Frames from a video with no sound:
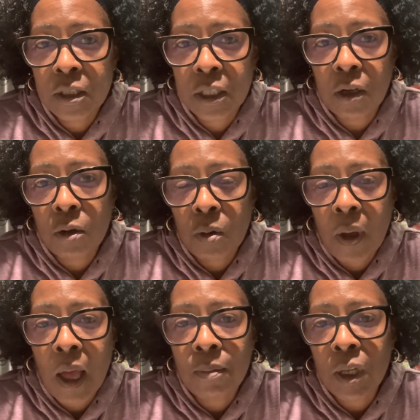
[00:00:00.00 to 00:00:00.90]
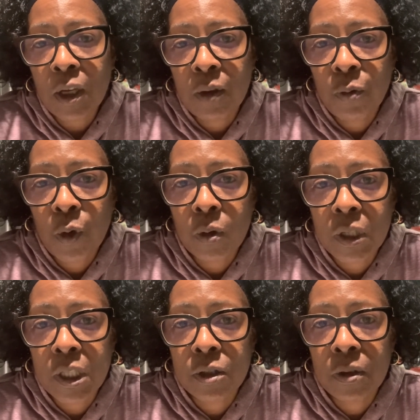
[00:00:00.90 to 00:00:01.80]
So I'm looking
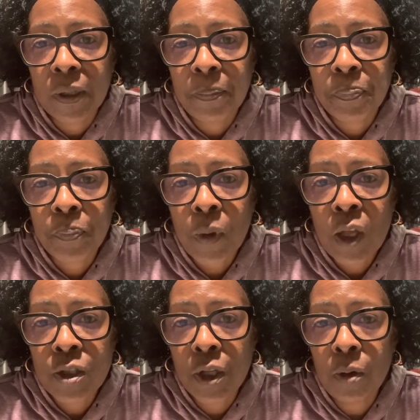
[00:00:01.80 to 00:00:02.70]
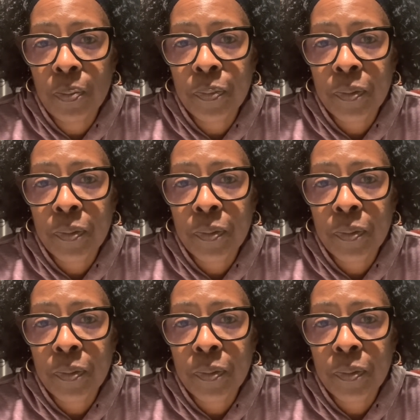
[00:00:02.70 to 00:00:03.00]
forward to it. So